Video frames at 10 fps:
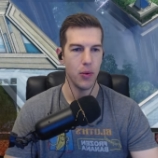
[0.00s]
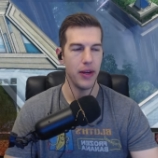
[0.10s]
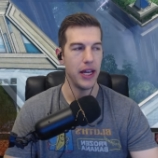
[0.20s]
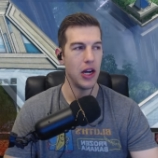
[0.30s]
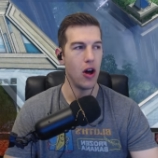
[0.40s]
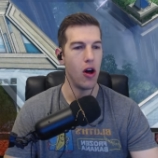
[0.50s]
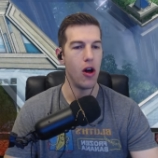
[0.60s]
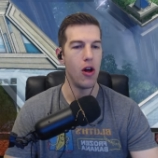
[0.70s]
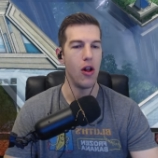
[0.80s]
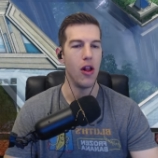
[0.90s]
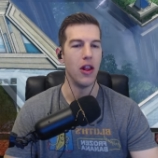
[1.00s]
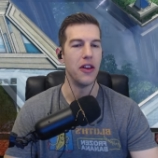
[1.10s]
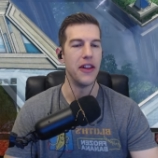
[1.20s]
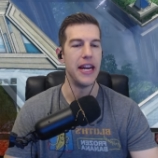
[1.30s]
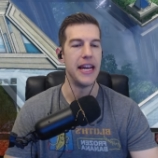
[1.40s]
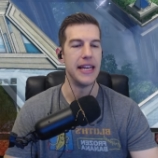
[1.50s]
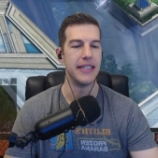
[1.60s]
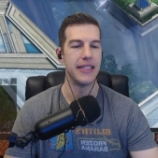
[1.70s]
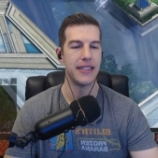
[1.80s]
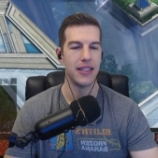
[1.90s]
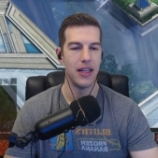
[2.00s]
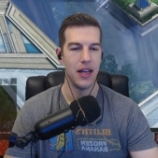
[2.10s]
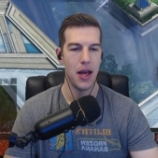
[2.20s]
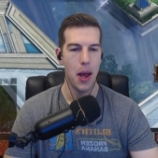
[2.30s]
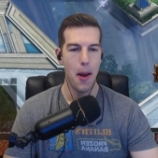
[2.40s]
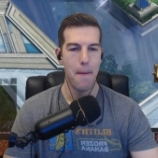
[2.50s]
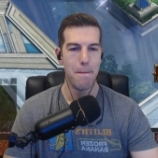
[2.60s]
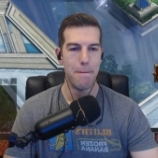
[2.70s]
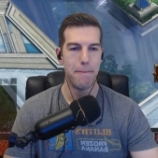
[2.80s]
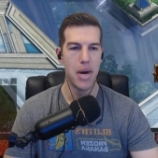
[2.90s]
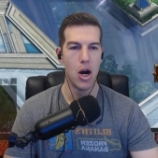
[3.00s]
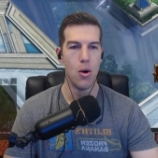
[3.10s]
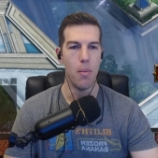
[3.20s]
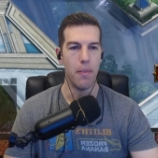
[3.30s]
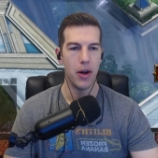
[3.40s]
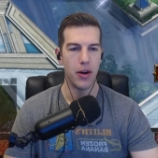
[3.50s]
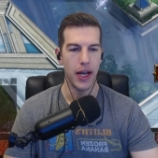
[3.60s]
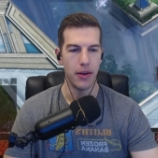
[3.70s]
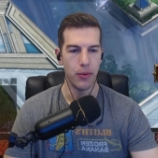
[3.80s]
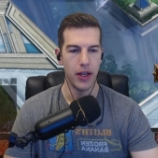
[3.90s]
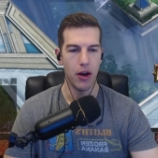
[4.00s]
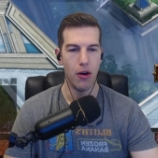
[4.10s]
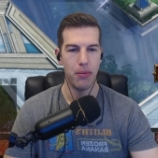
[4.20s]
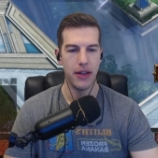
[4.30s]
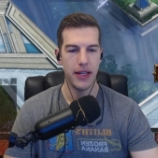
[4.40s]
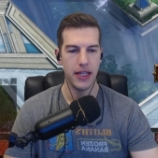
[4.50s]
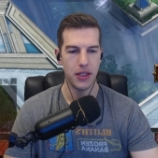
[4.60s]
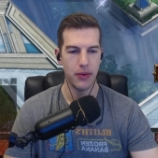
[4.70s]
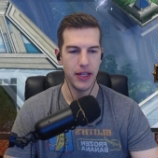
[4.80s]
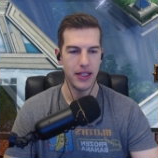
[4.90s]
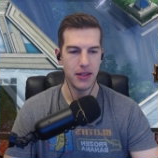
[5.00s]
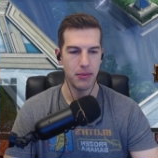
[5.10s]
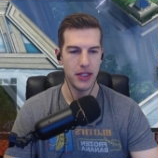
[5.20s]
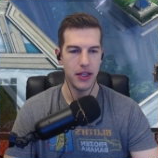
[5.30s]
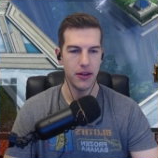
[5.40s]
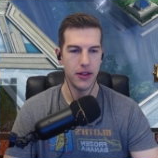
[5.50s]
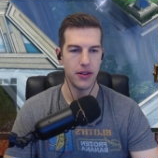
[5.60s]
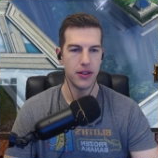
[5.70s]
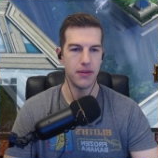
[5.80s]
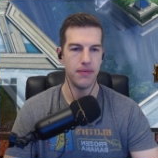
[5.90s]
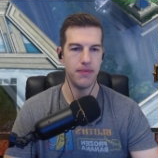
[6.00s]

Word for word: We get all of this. Boom! Okay, we open this, we get some materials.